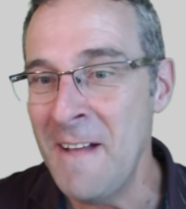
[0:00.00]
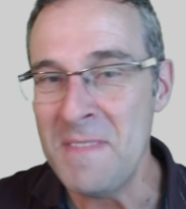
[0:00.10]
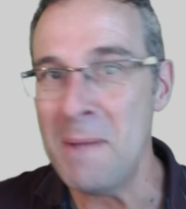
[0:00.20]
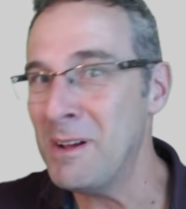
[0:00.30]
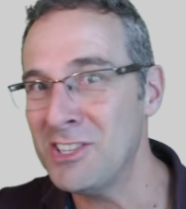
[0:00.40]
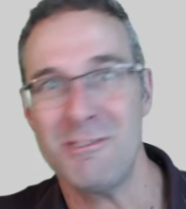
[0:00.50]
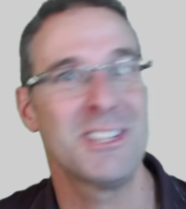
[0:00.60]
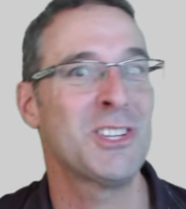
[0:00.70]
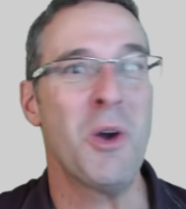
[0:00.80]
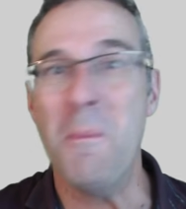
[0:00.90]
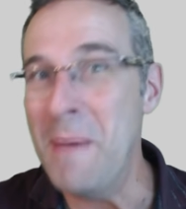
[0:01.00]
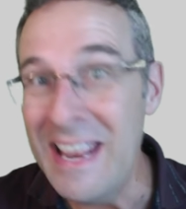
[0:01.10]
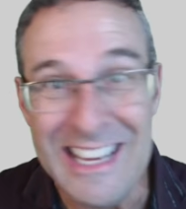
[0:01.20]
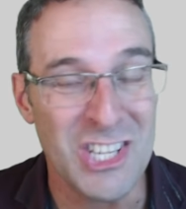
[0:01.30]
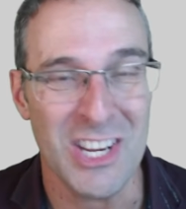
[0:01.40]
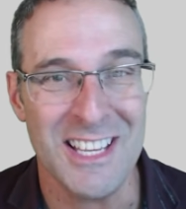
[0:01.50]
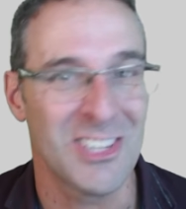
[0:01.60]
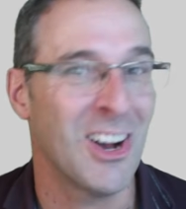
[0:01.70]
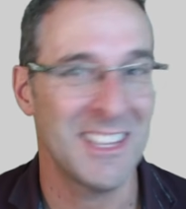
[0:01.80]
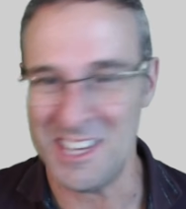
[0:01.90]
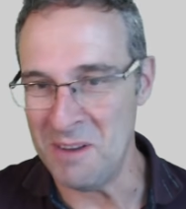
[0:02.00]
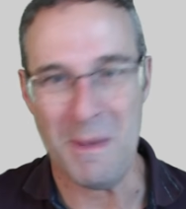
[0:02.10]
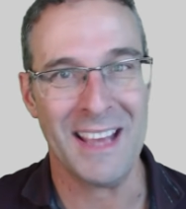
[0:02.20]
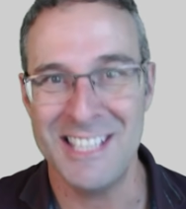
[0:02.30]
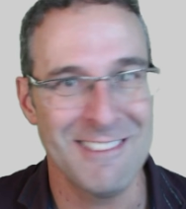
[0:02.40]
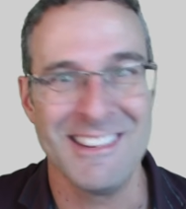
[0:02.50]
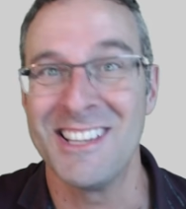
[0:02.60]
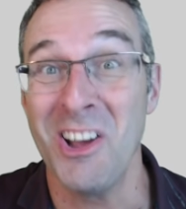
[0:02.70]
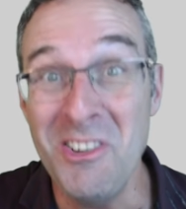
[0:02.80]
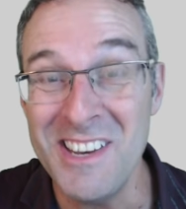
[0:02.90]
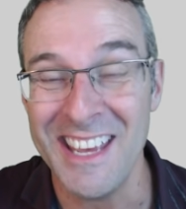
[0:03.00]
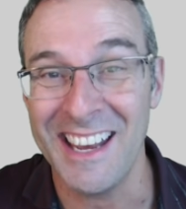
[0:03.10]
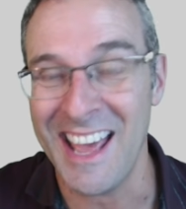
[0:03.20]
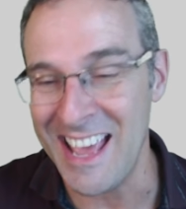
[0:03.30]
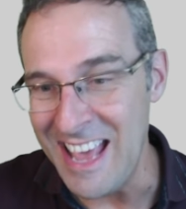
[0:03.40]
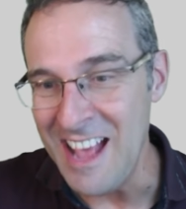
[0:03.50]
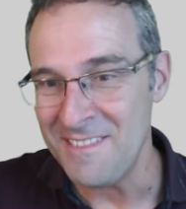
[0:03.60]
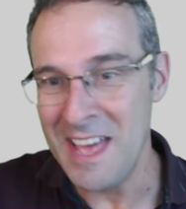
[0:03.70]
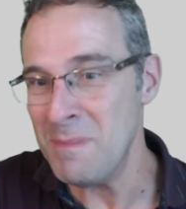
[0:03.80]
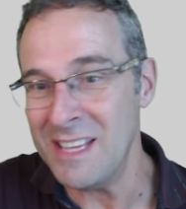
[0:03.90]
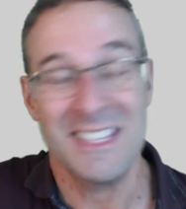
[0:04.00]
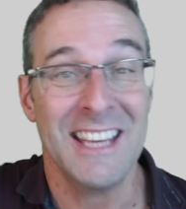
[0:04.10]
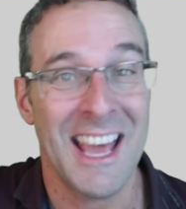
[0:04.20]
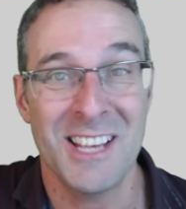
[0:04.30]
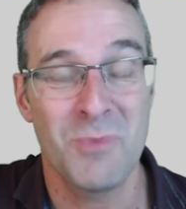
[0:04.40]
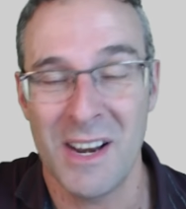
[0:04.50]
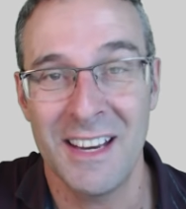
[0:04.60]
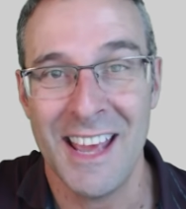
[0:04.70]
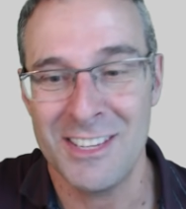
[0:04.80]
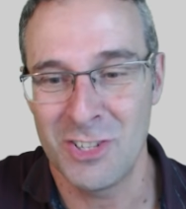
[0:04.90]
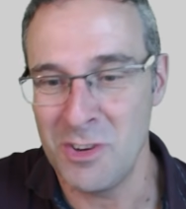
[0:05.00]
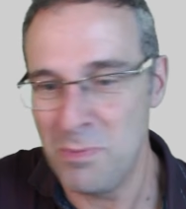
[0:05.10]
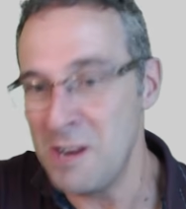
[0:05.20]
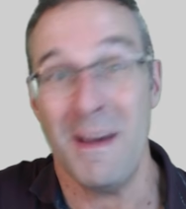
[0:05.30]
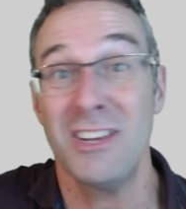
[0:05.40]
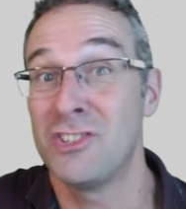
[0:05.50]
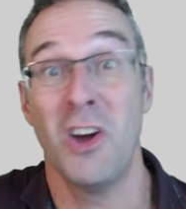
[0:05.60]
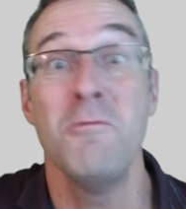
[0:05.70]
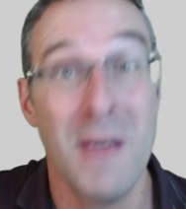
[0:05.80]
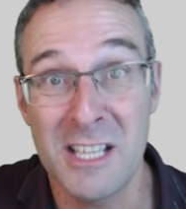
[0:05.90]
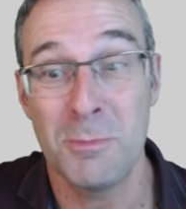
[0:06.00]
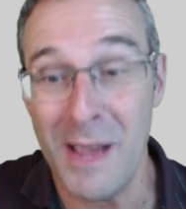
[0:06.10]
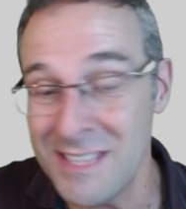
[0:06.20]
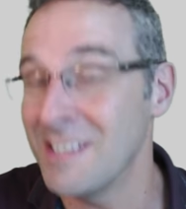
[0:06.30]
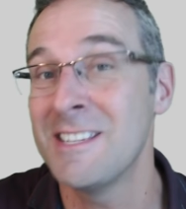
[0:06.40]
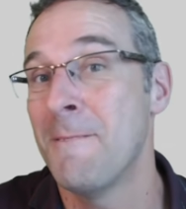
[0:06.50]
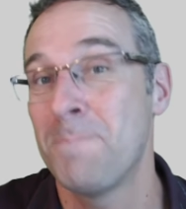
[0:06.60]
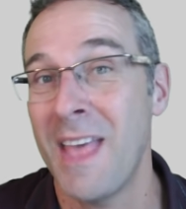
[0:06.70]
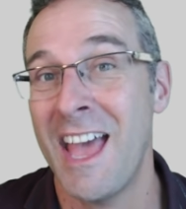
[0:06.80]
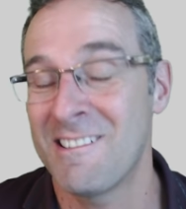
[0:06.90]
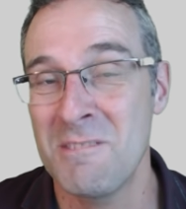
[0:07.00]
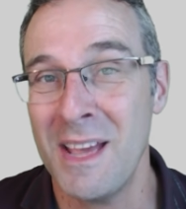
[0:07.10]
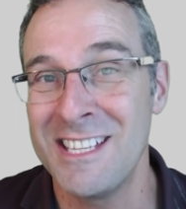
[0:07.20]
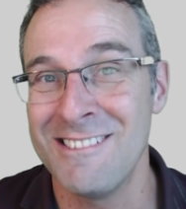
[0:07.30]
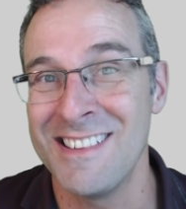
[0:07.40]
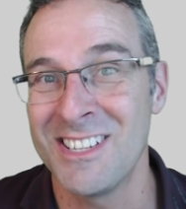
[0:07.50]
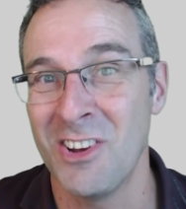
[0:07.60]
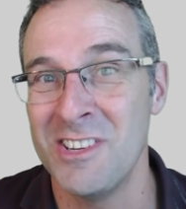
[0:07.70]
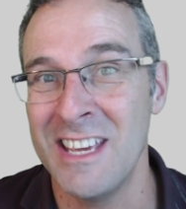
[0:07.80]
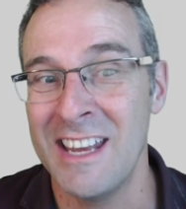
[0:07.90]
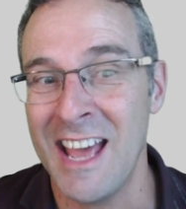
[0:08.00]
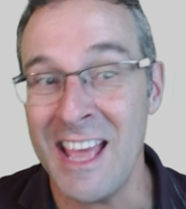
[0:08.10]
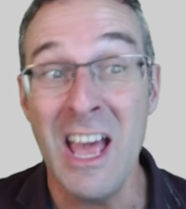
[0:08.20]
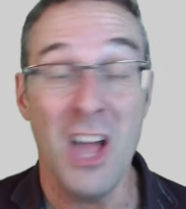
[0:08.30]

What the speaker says: And because there are so many Chi sites in a bacteria's own DNA, that means that Cas1 and Cas2 pretty much don't make spacers out of the bacteria's own DNA.